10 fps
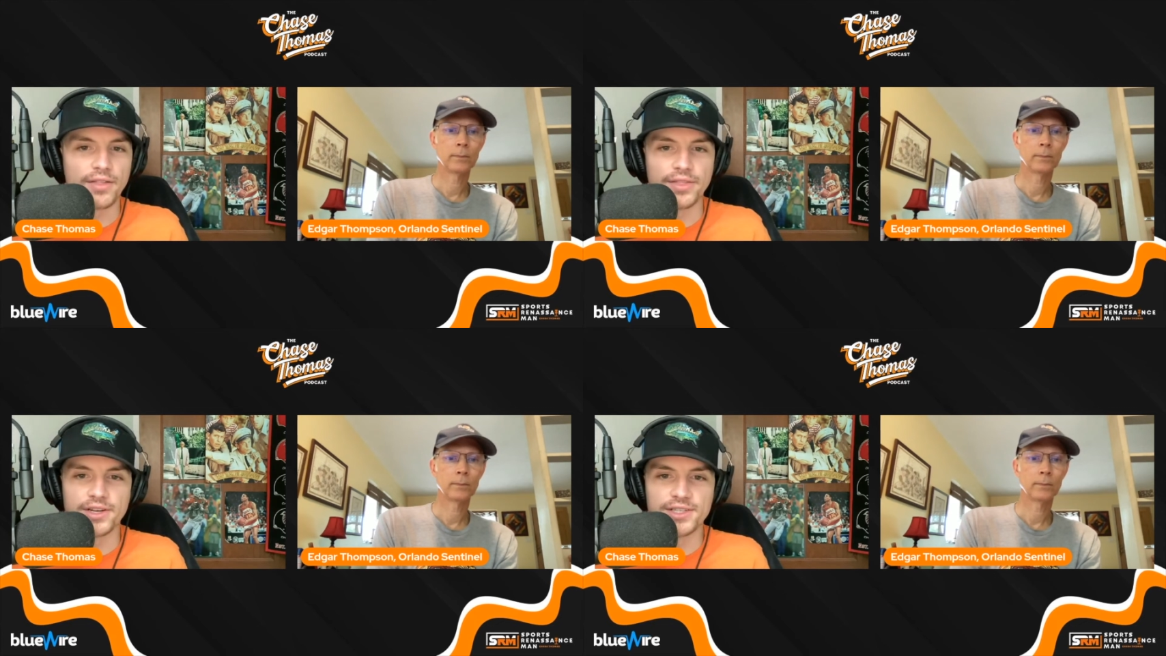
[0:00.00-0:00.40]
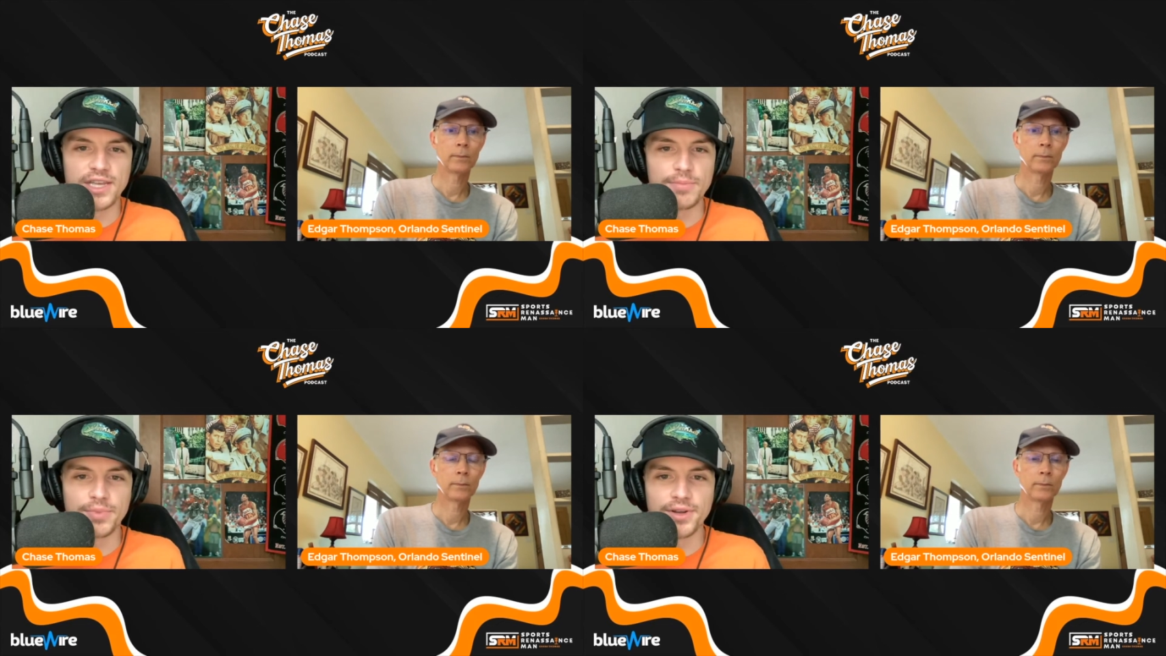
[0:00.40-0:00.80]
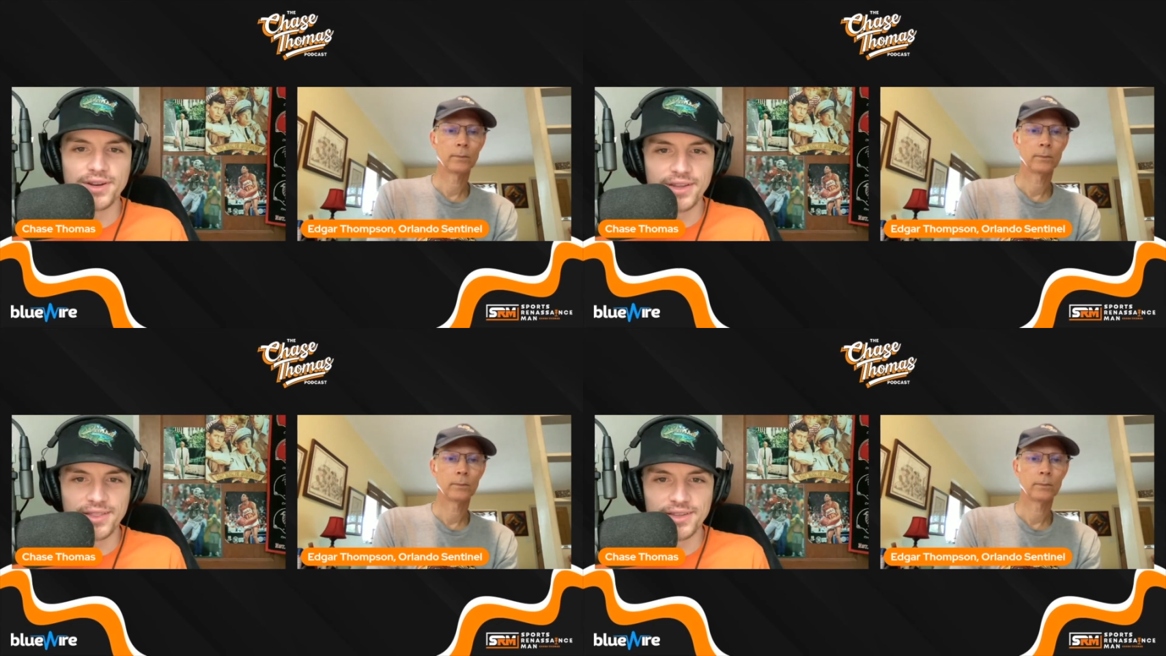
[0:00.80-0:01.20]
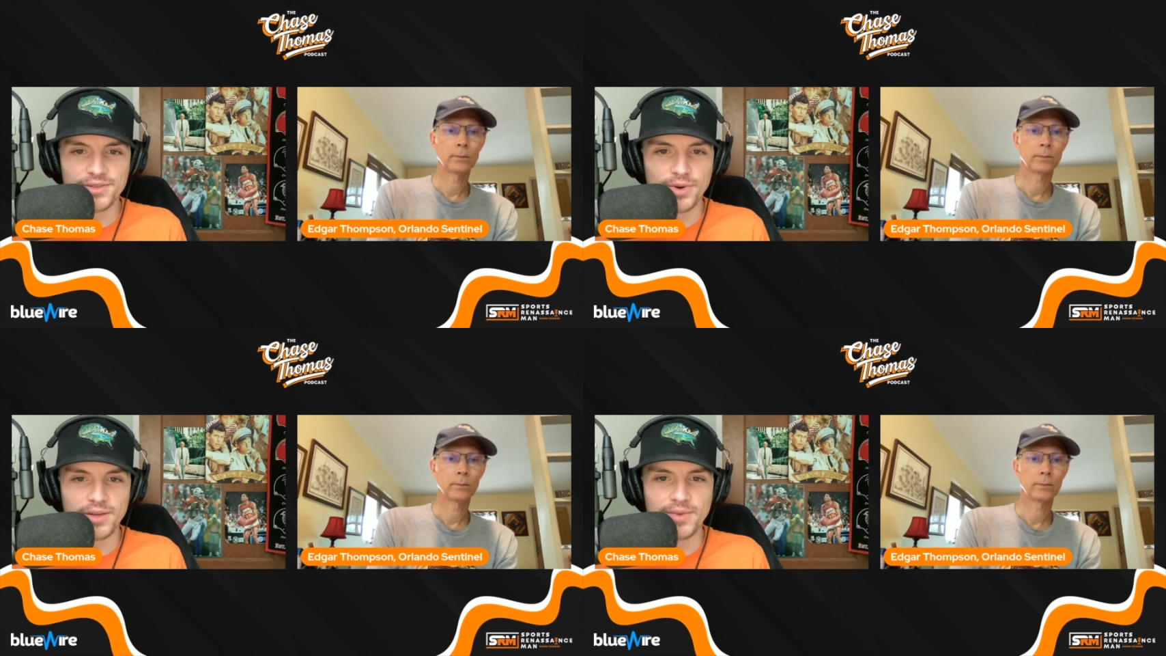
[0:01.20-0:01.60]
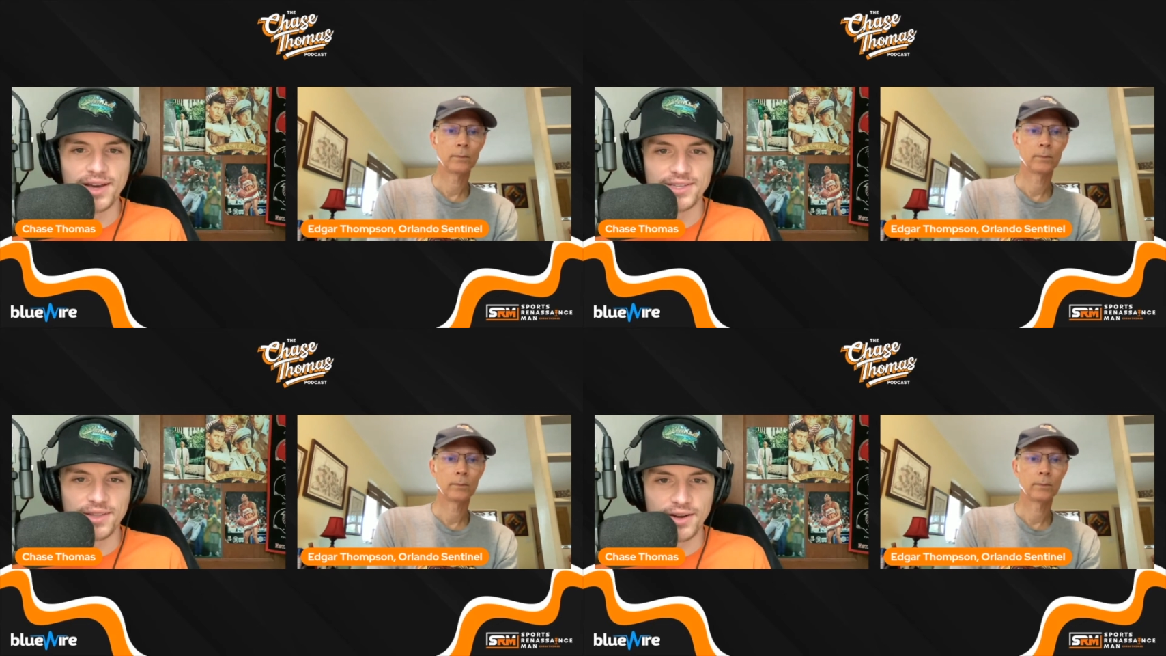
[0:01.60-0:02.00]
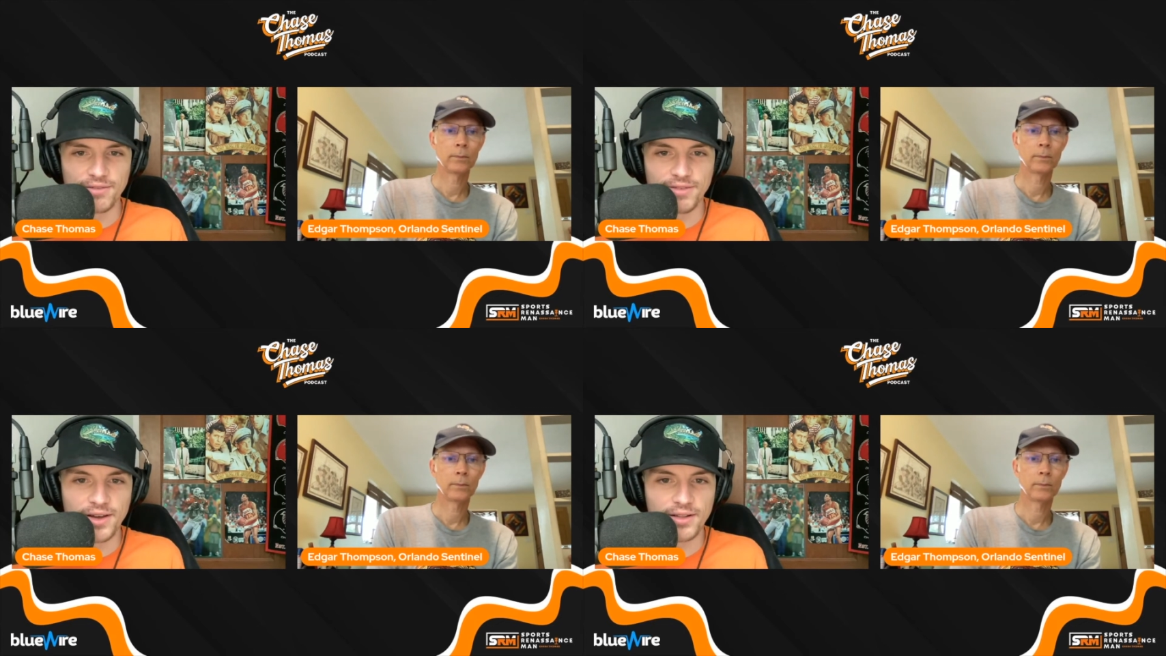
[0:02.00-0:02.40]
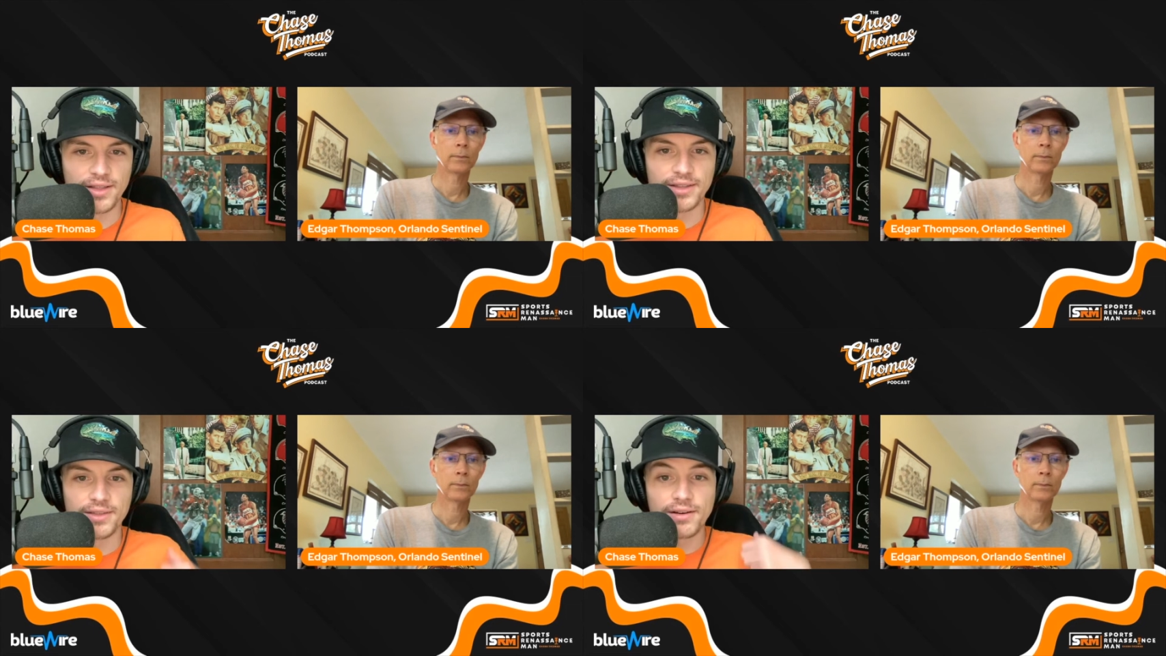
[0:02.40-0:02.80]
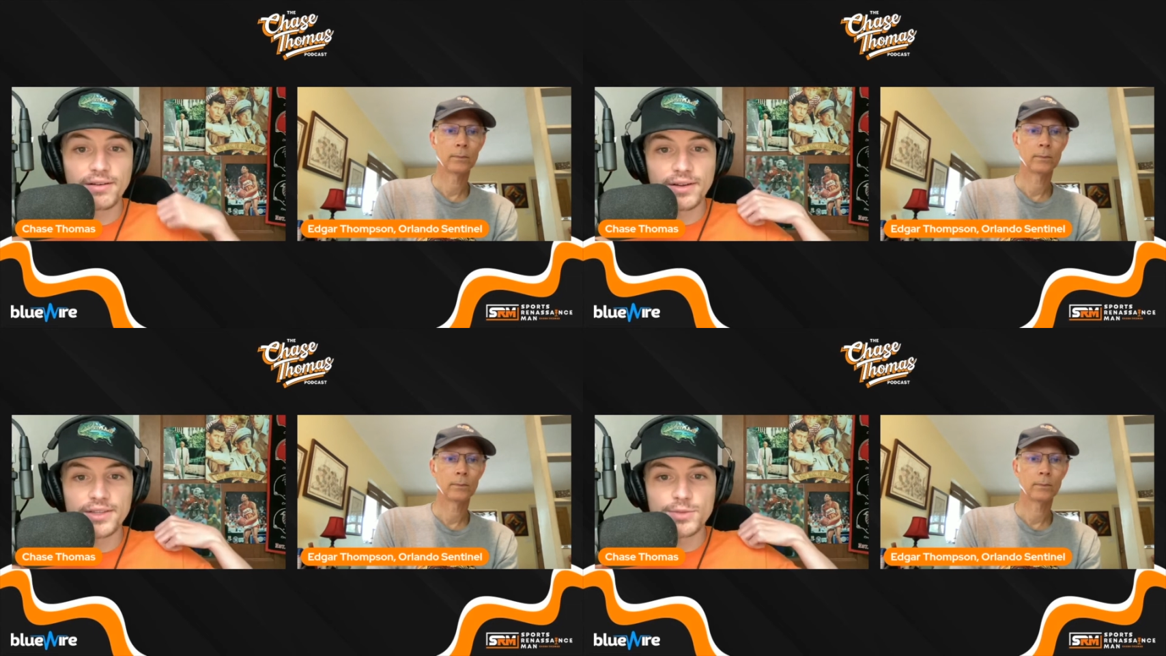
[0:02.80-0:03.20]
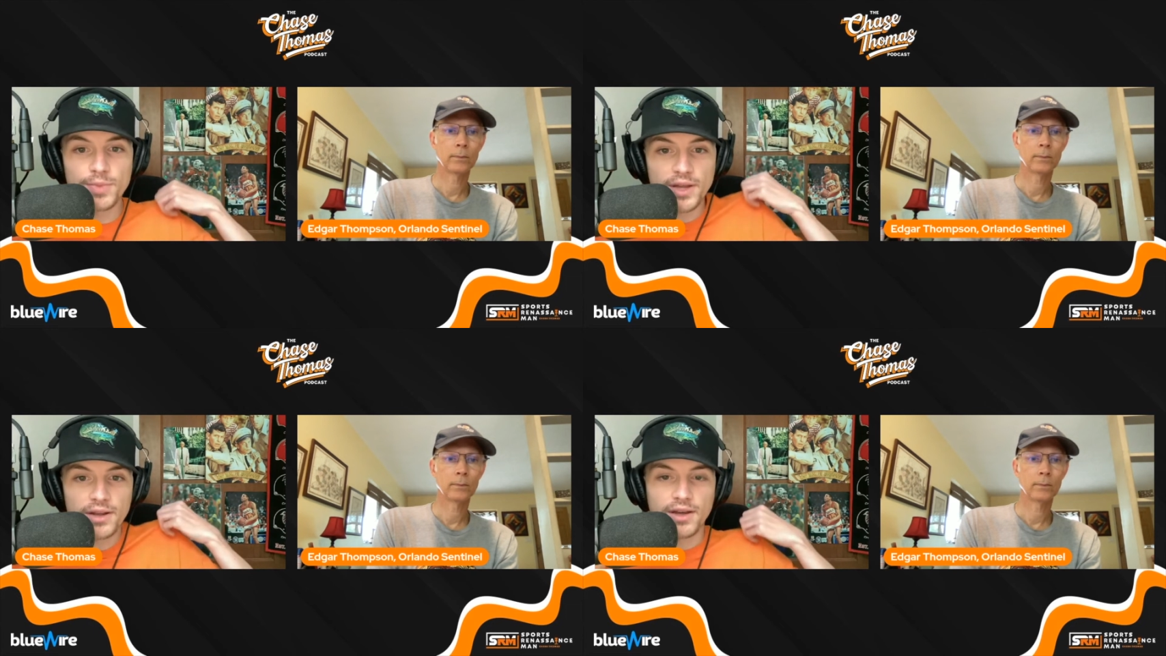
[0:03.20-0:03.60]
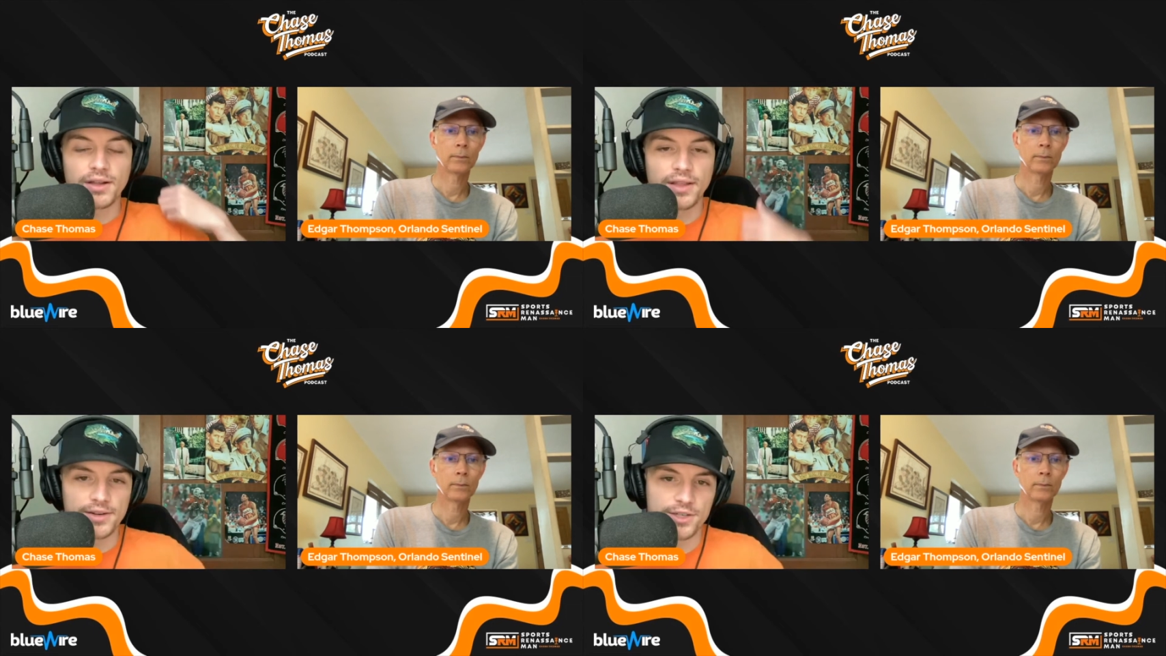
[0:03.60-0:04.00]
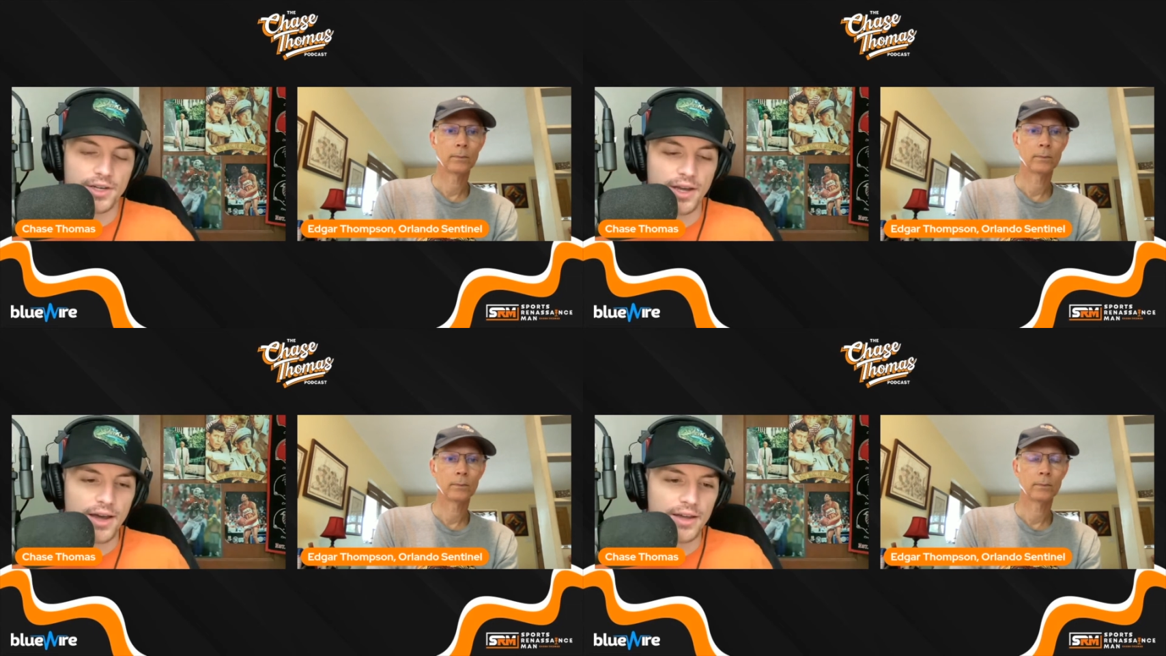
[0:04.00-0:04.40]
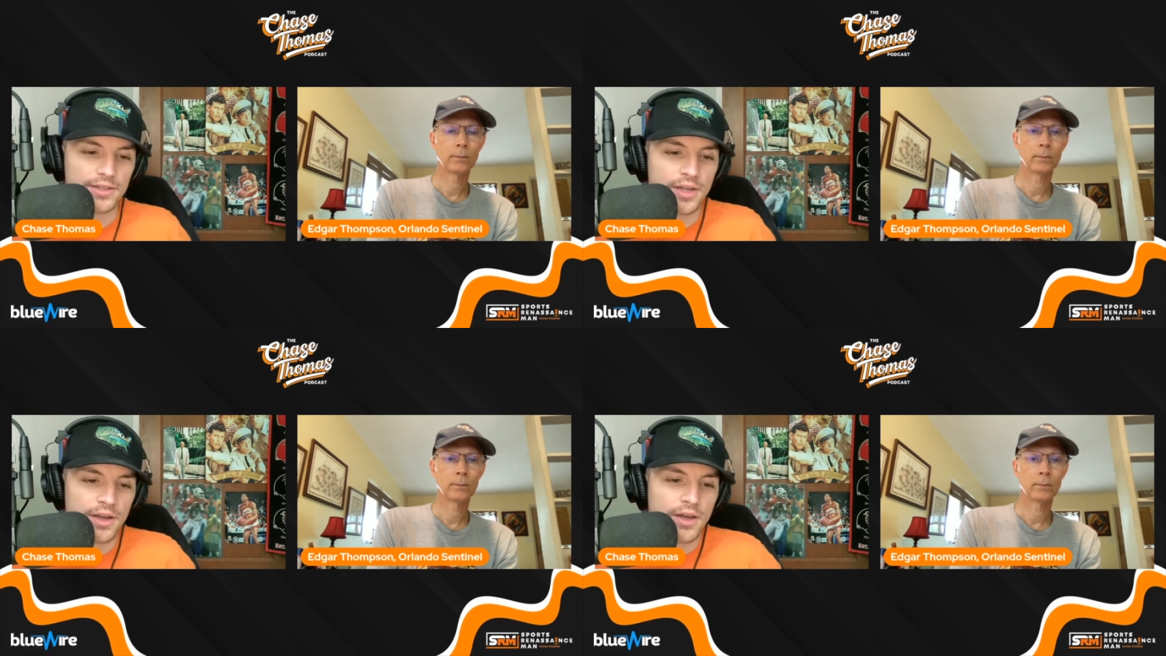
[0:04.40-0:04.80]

Speaker 1: They just keep putting in these running backs in the NFL. Like there, it's been a collection of guys